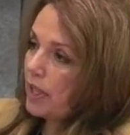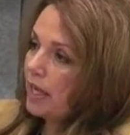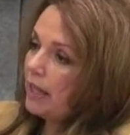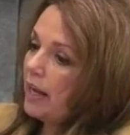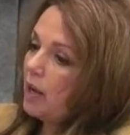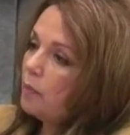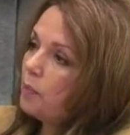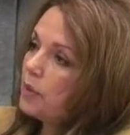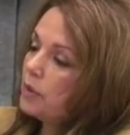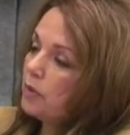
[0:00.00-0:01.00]
and help
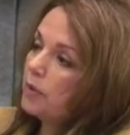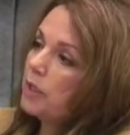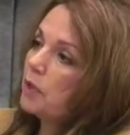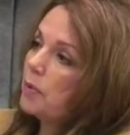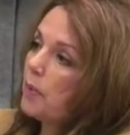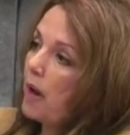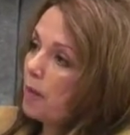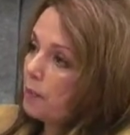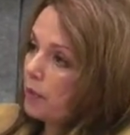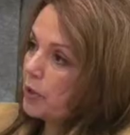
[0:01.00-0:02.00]
you do interim
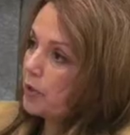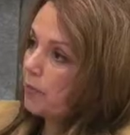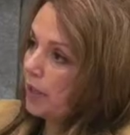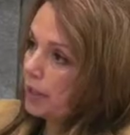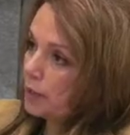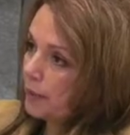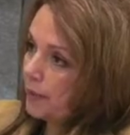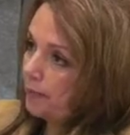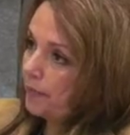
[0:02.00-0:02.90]
operation management.